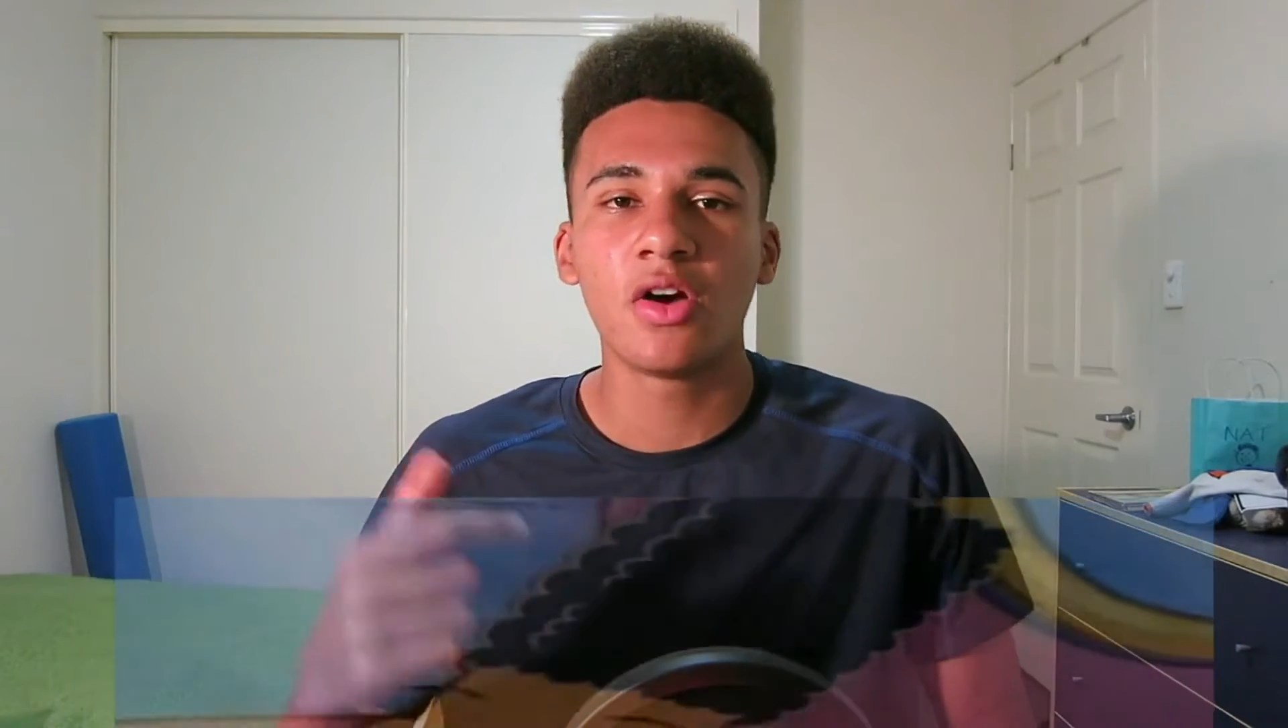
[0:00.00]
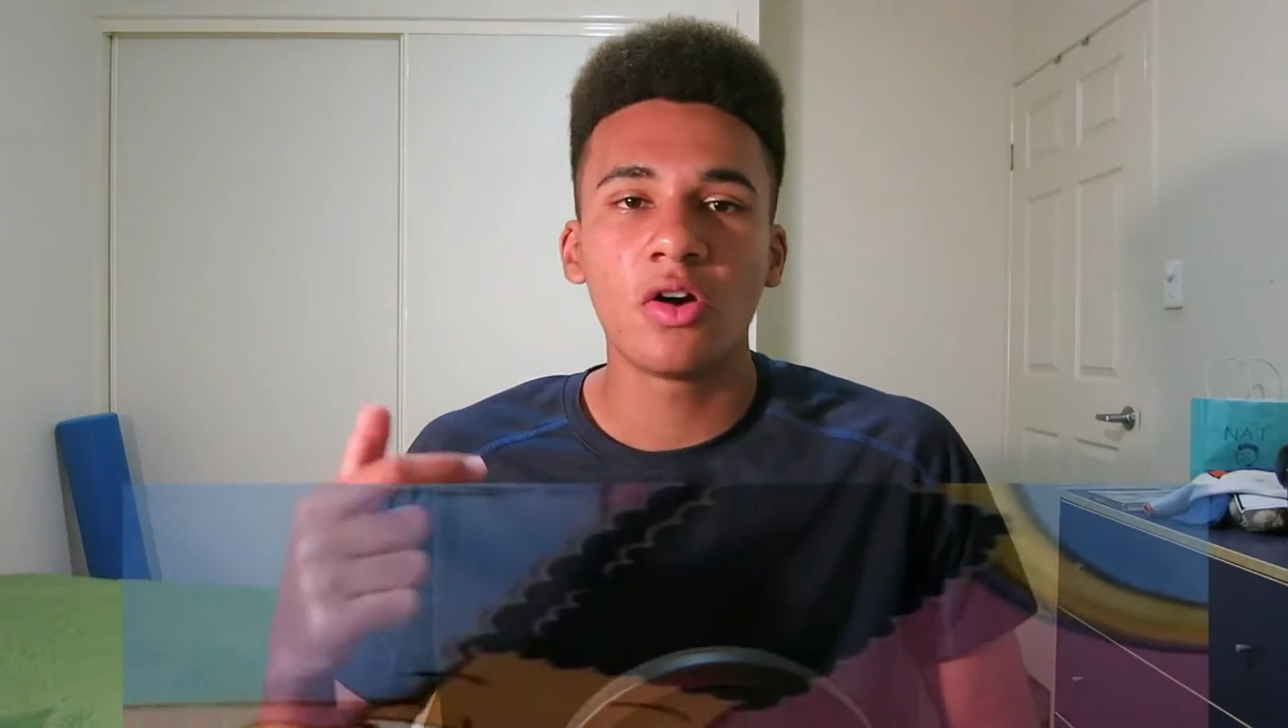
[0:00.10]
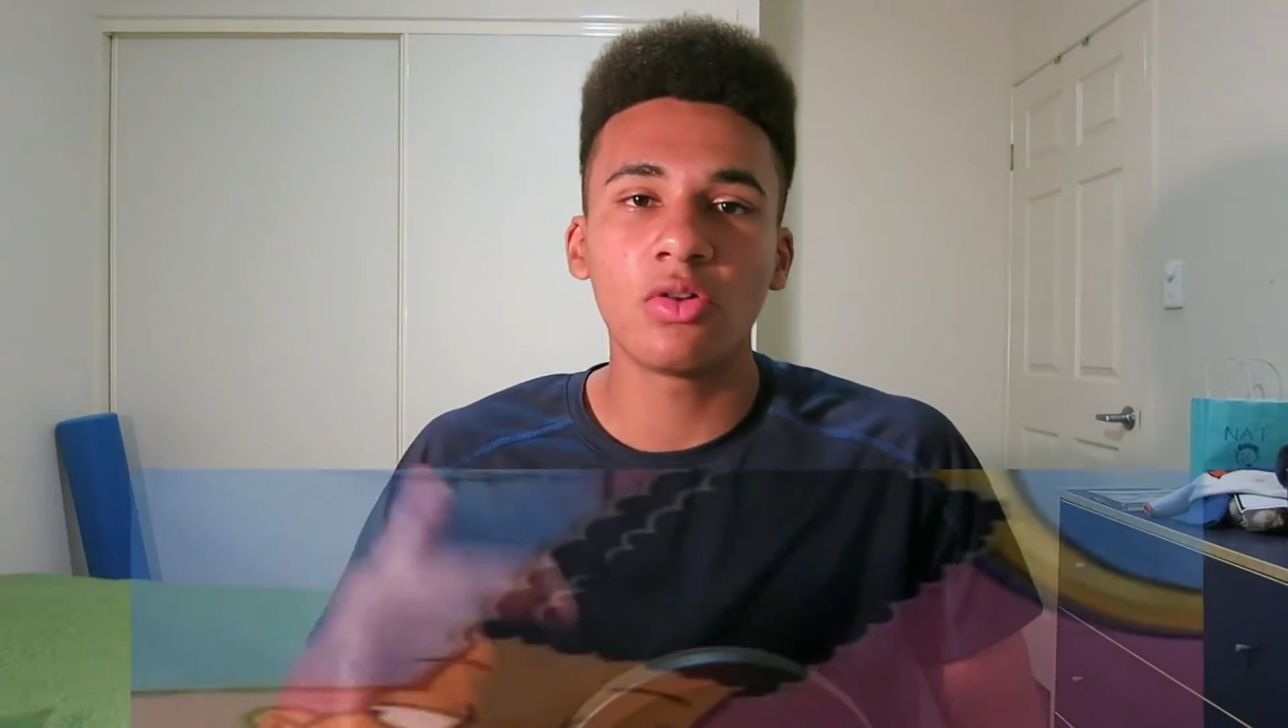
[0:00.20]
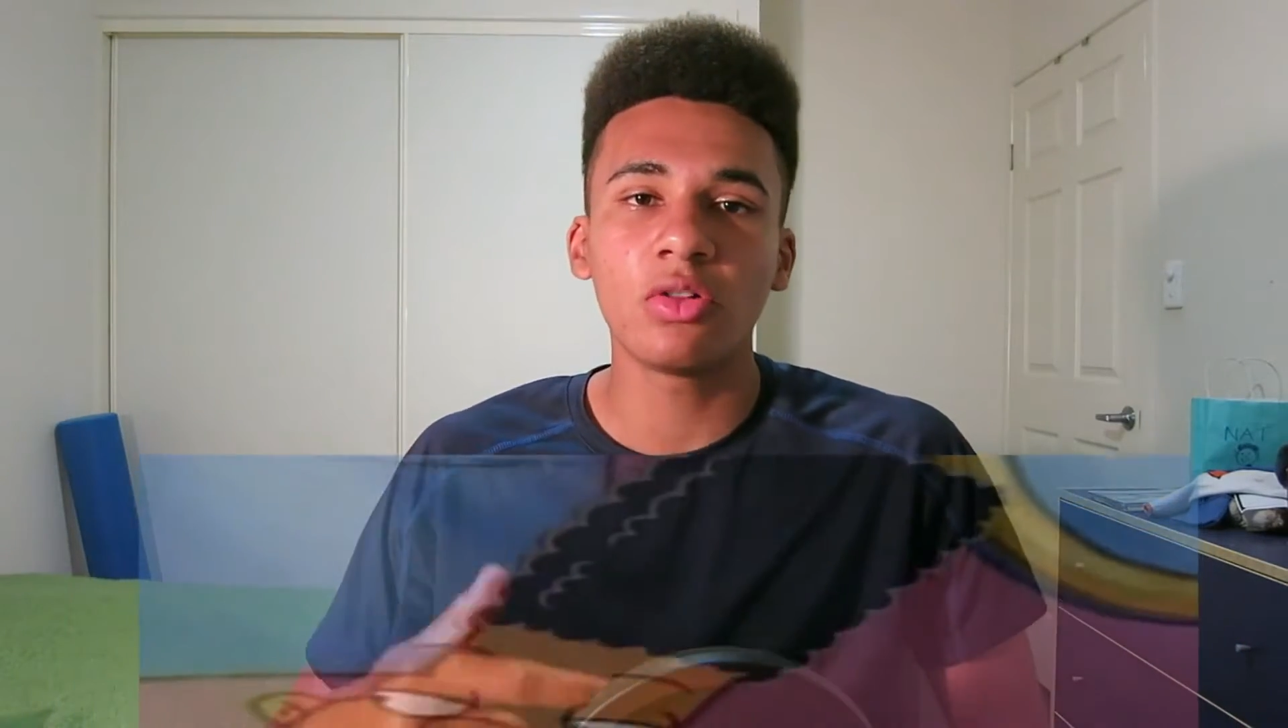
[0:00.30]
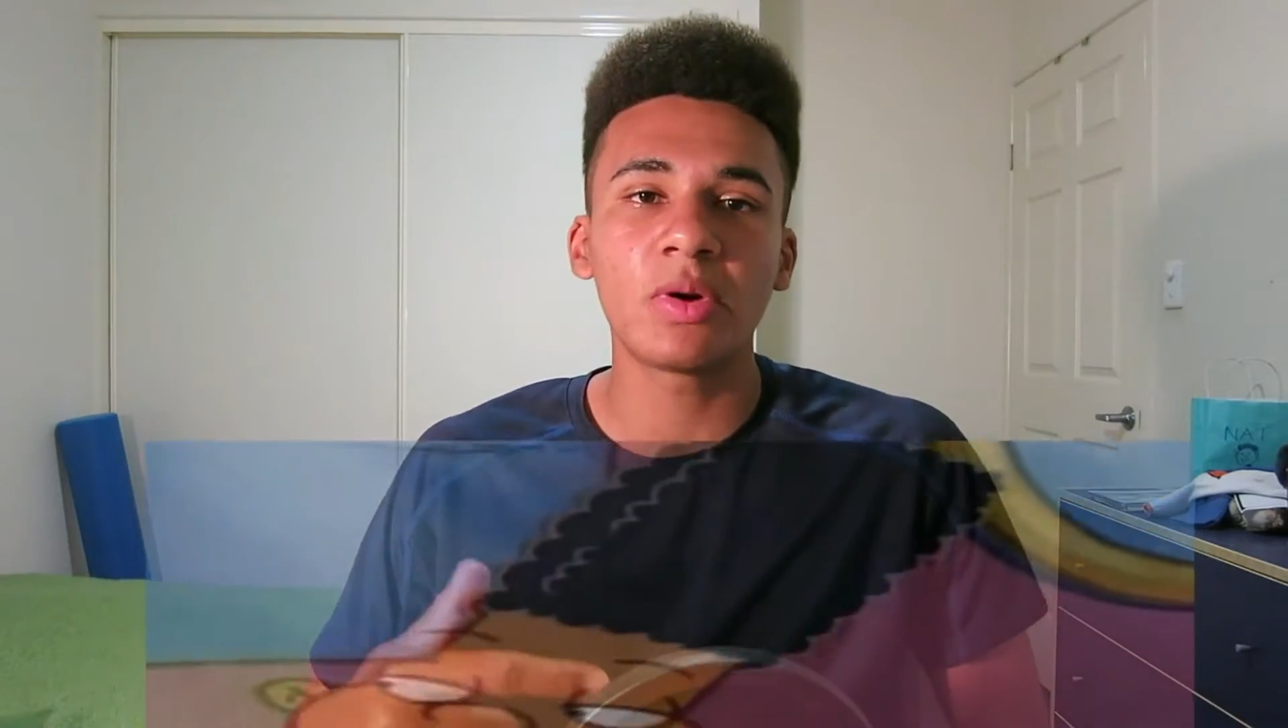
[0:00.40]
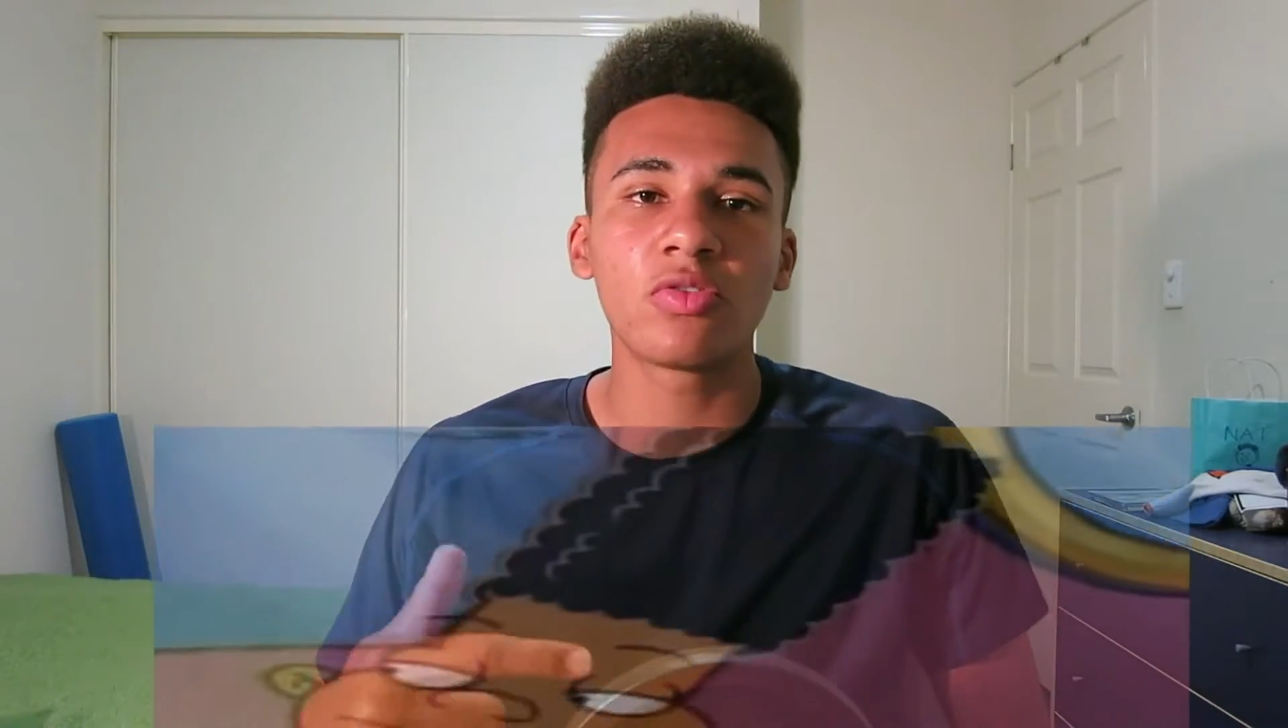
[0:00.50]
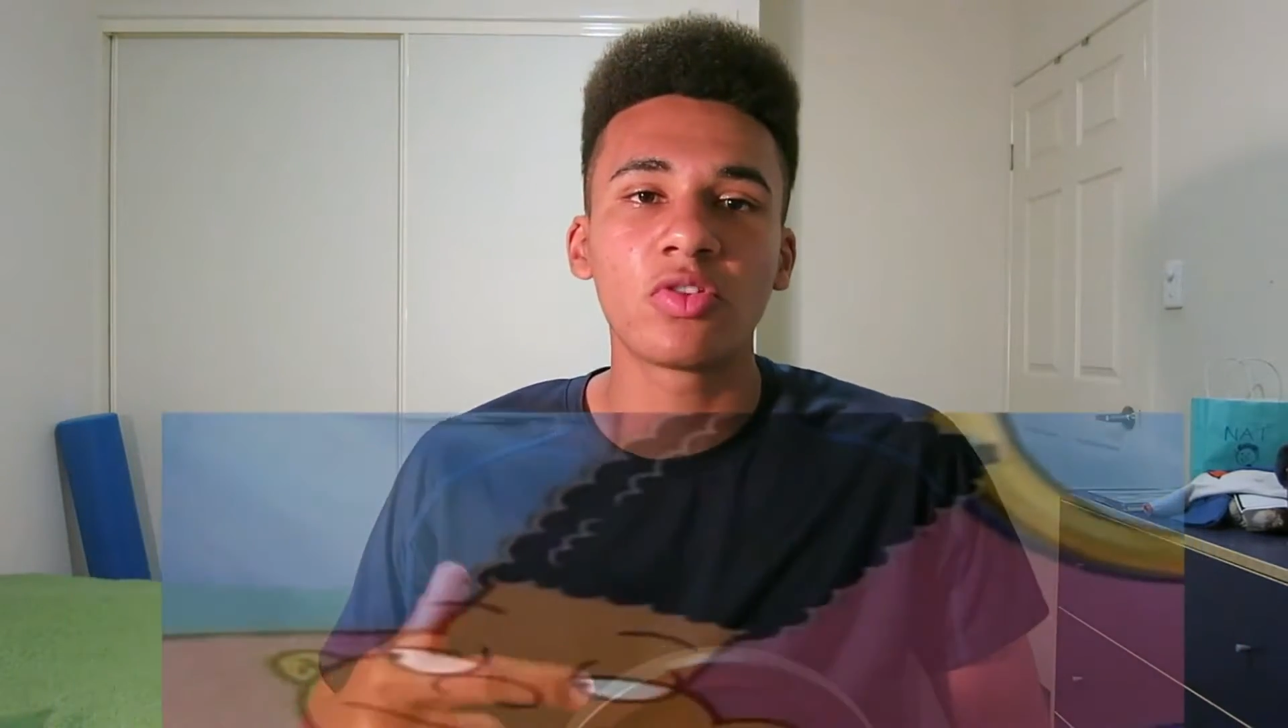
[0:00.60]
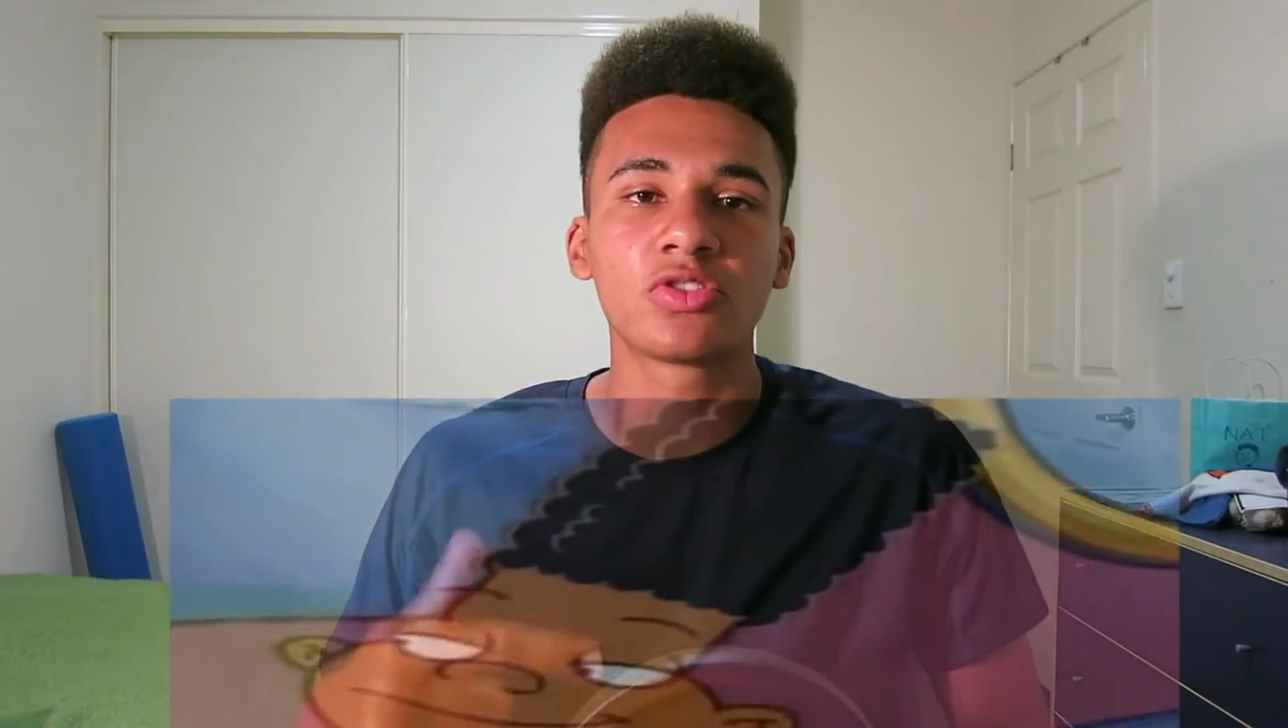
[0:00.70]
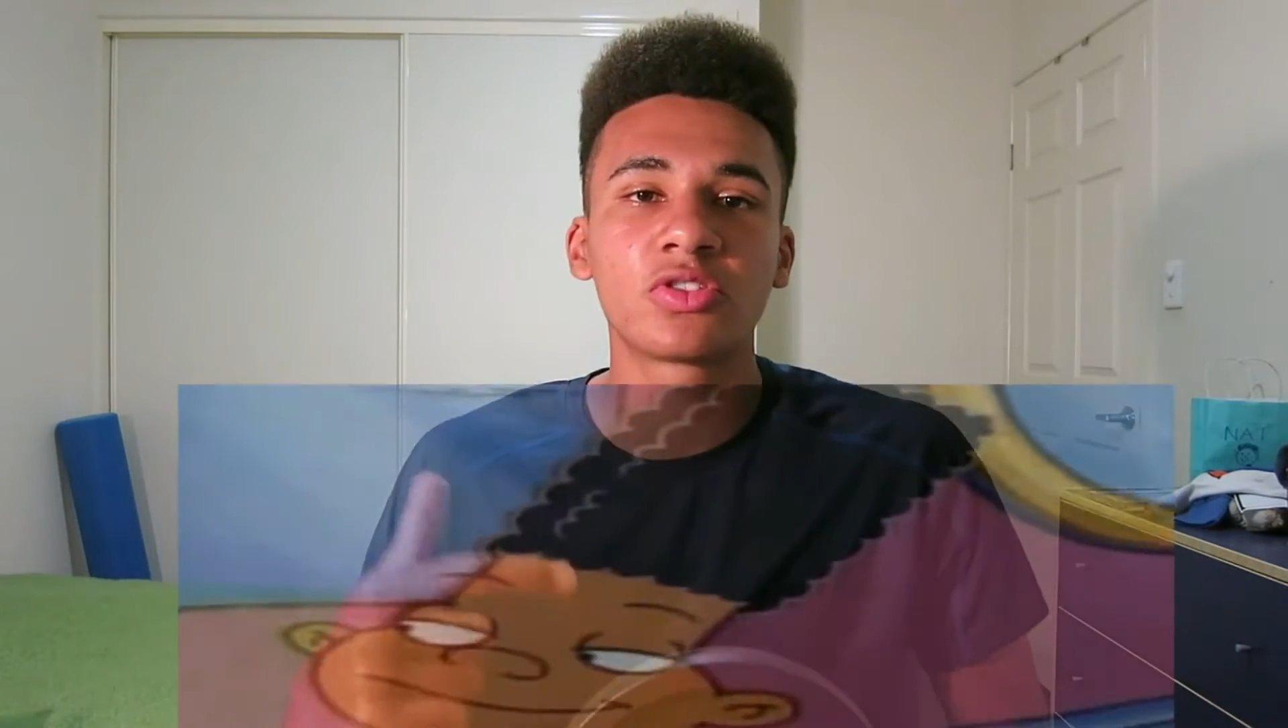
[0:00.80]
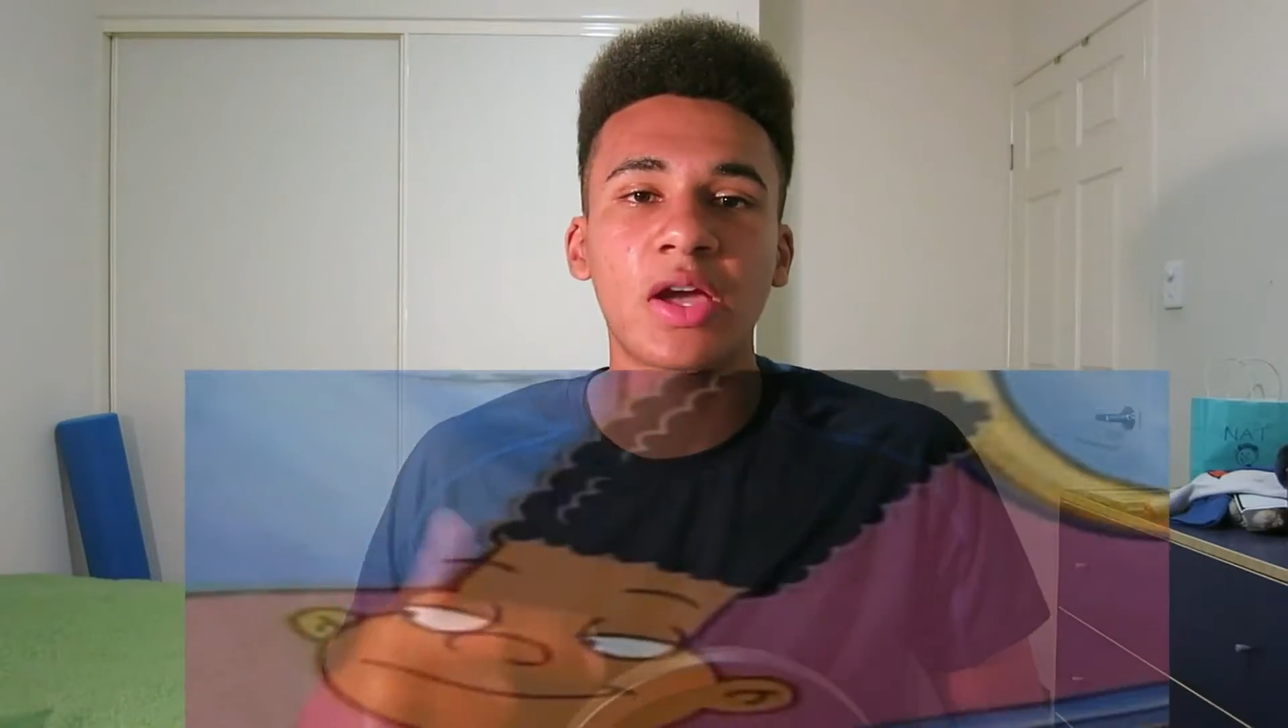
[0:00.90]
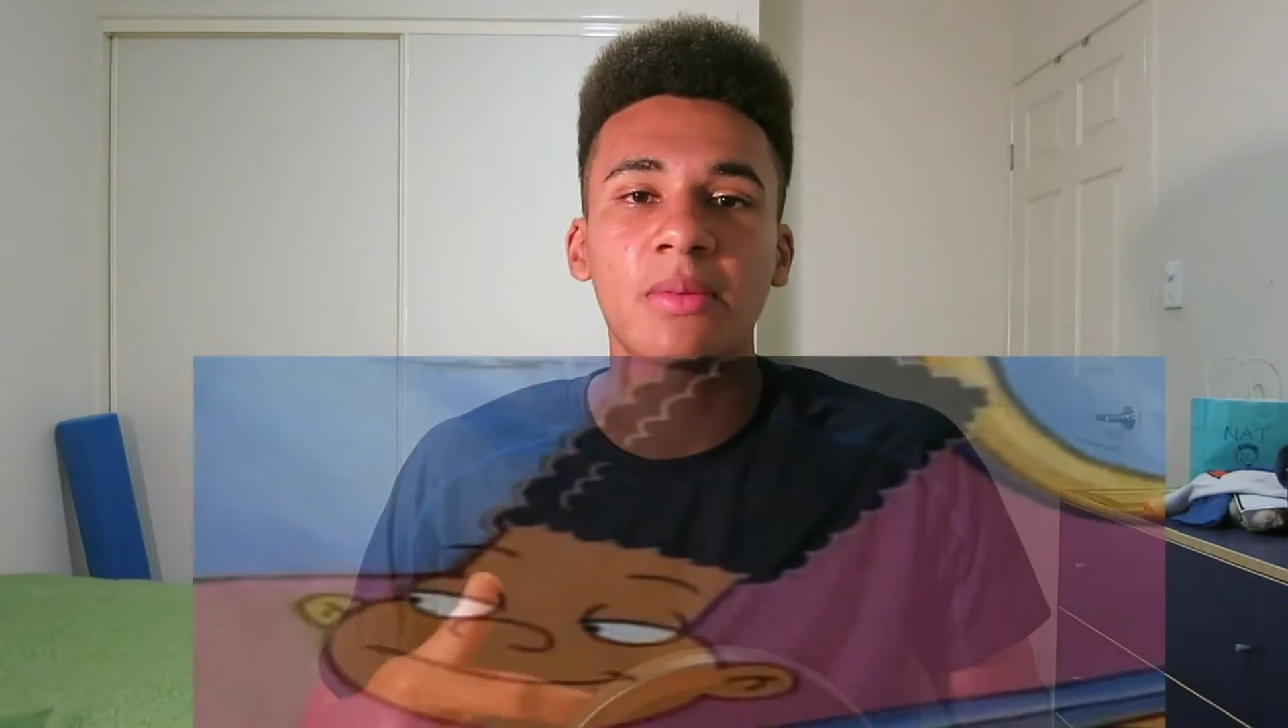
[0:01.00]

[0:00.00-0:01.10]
all my rules are down